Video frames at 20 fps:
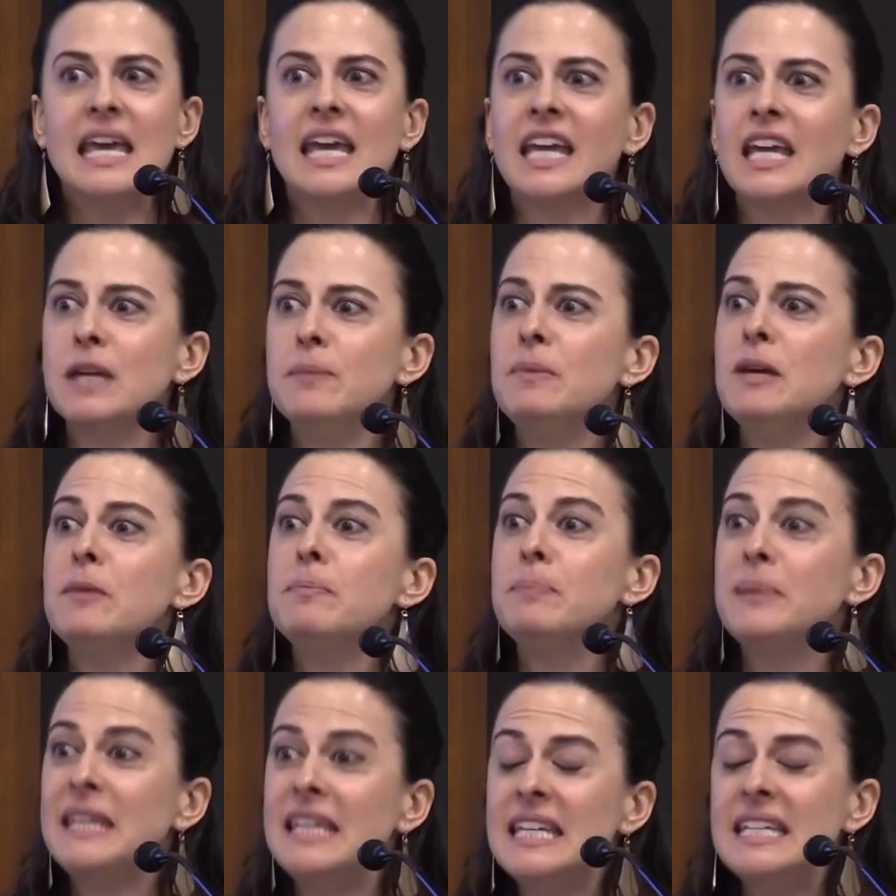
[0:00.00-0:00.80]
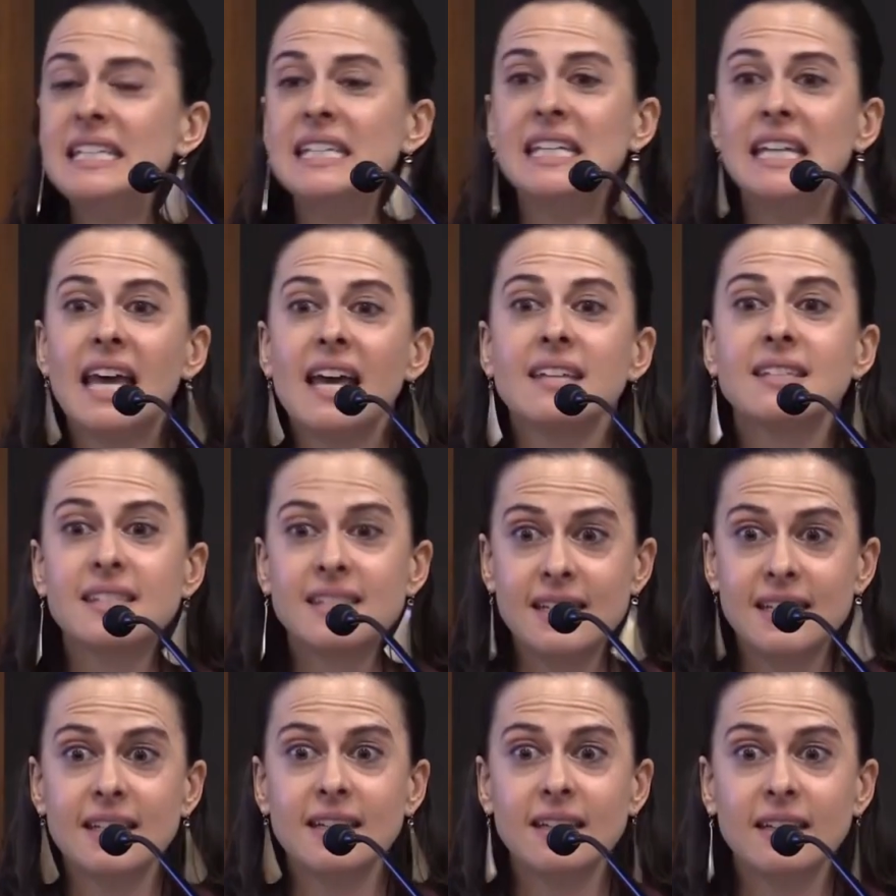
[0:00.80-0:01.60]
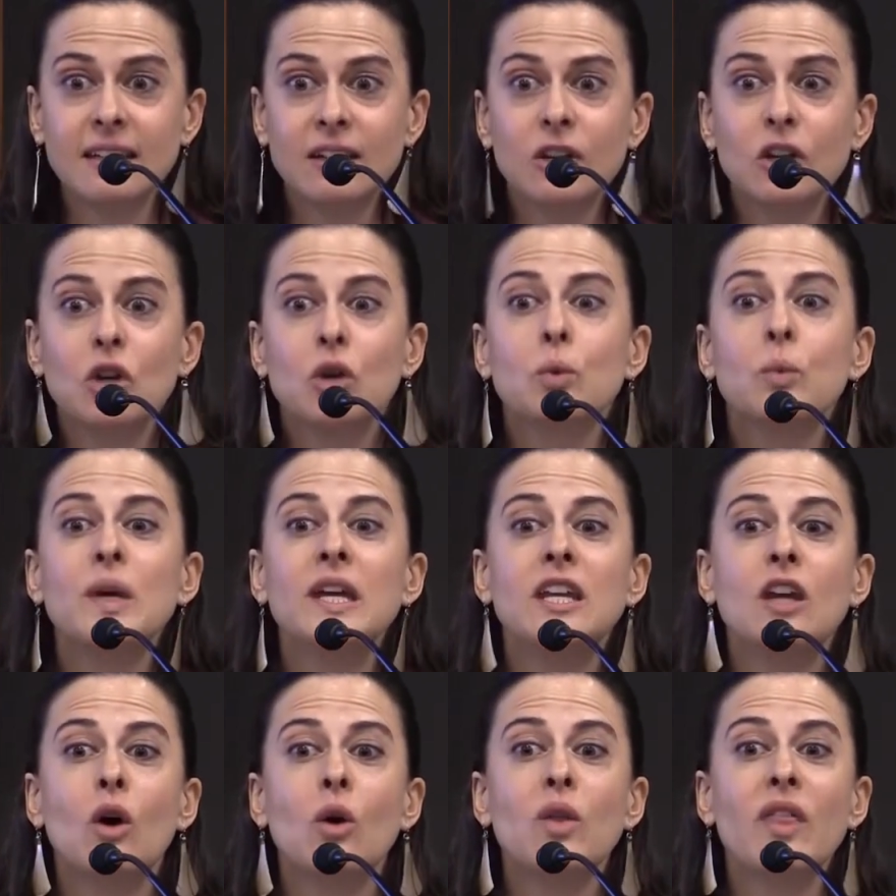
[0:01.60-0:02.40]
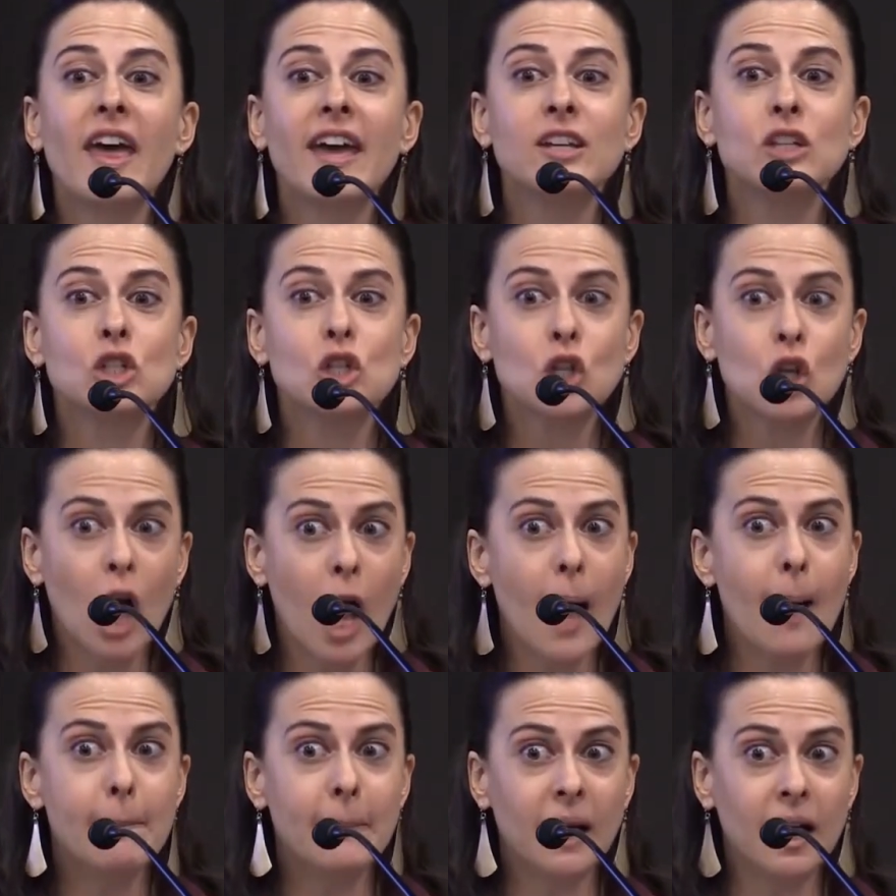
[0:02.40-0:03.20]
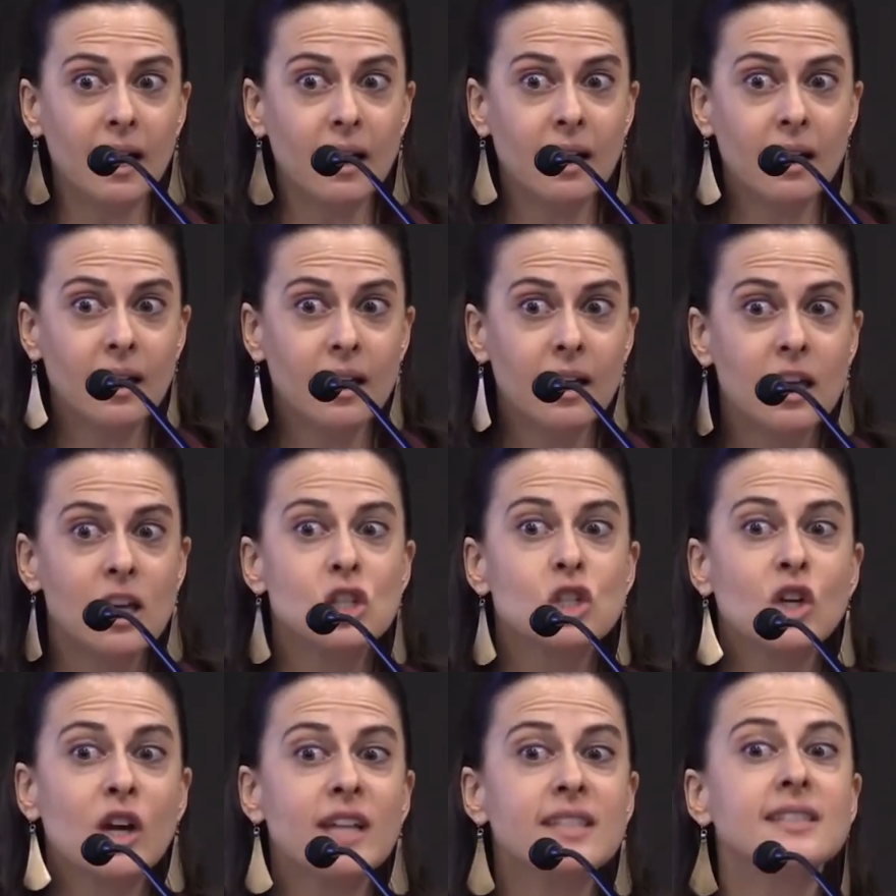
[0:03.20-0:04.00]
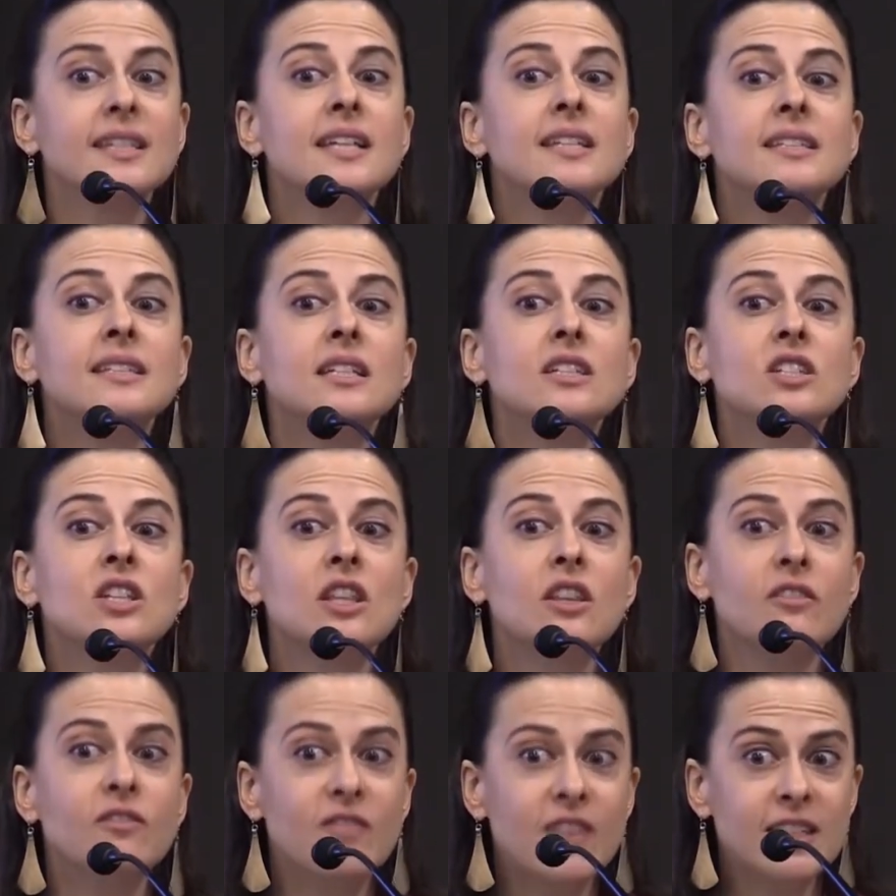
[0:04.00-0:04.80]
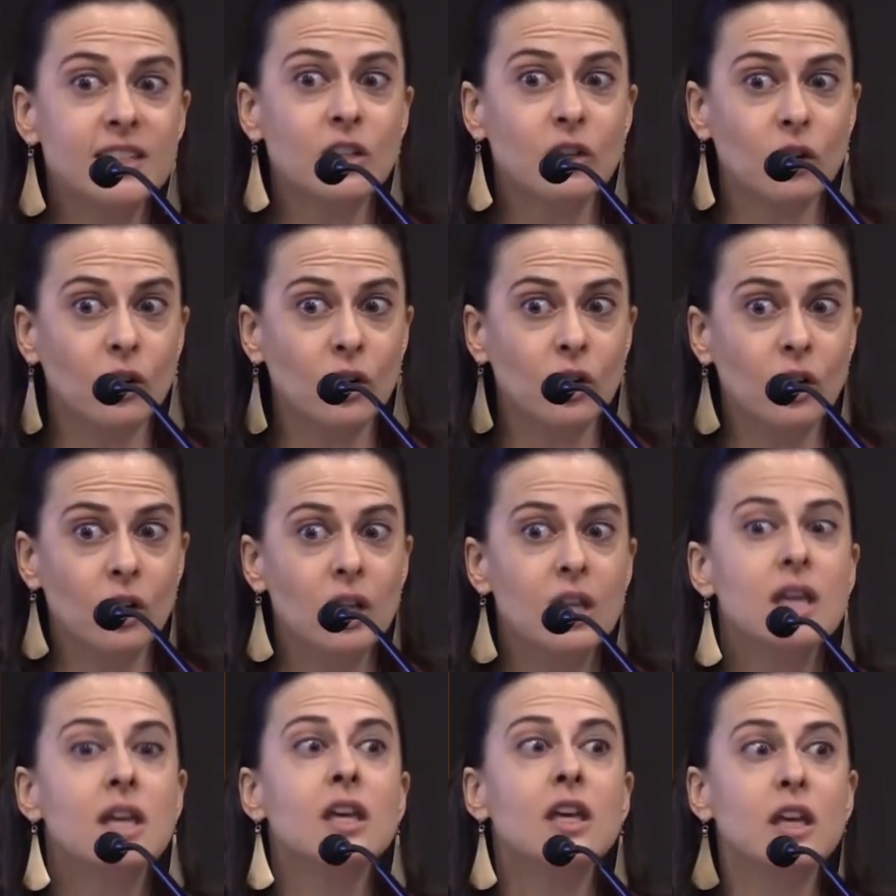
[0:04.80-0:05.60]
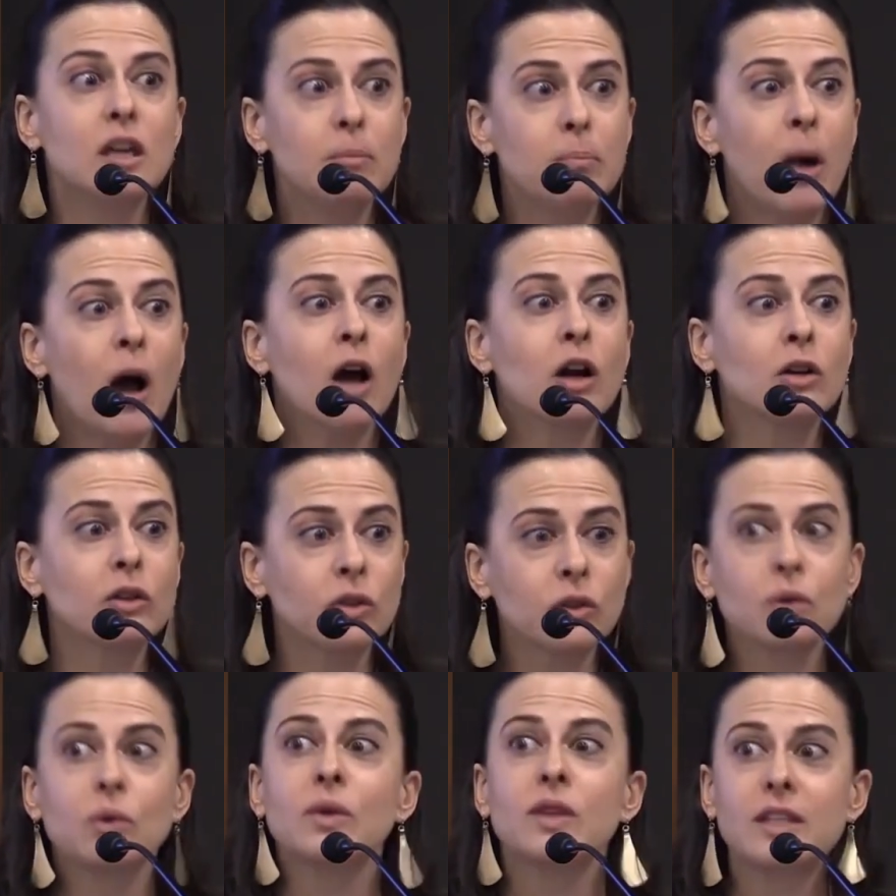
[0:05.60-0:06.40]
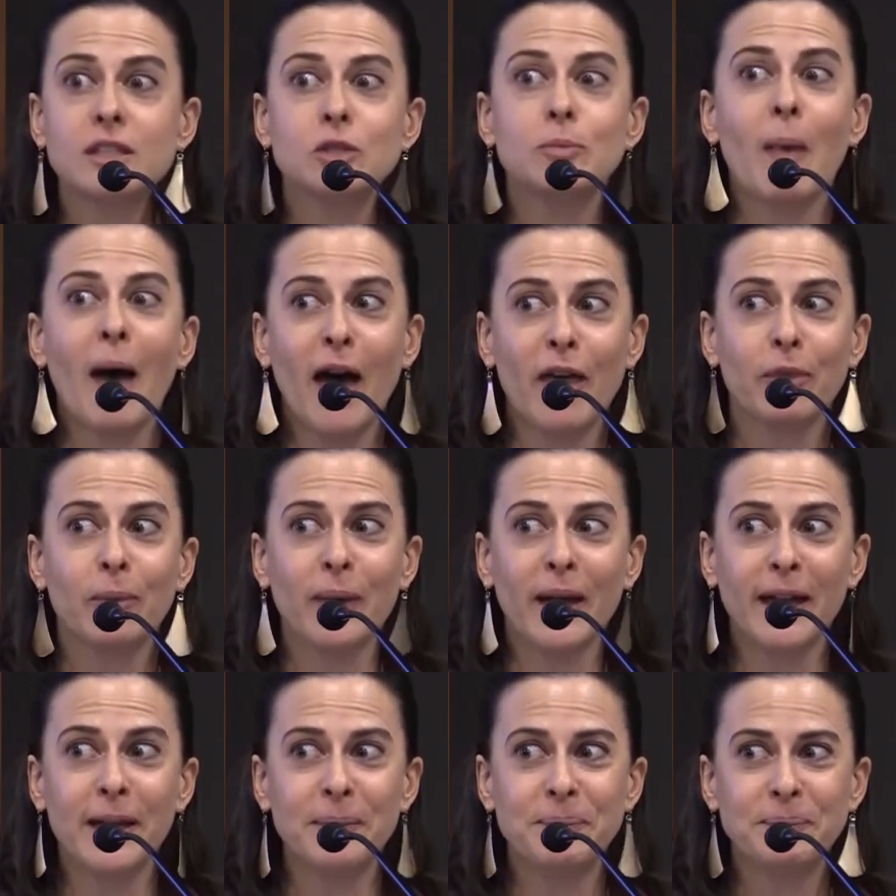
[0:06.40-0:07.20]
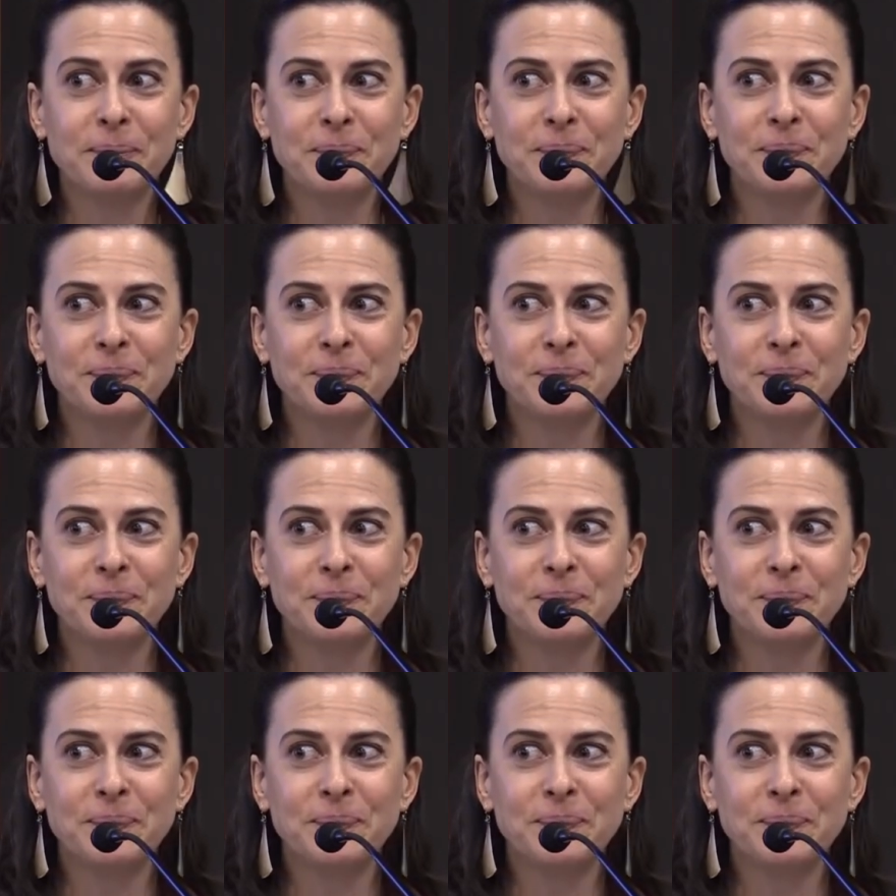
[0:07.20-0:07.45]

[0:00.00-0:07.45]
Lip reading: It can be PTSD. We know that trauma translates into the physical in part through this pathway.